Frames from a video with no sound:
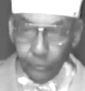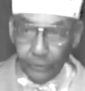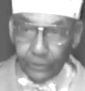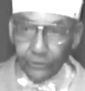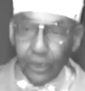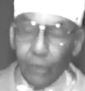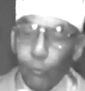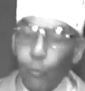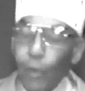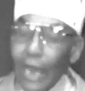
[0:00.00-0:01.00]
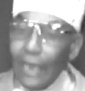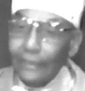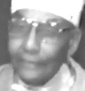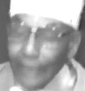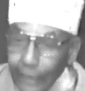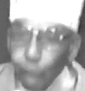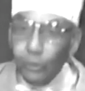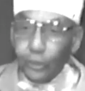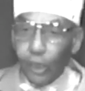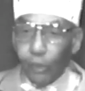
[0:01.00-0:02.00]
Islam, why they will
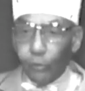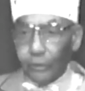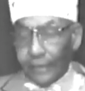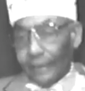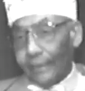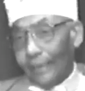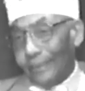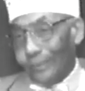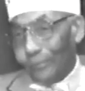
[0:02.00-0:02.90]
call it a new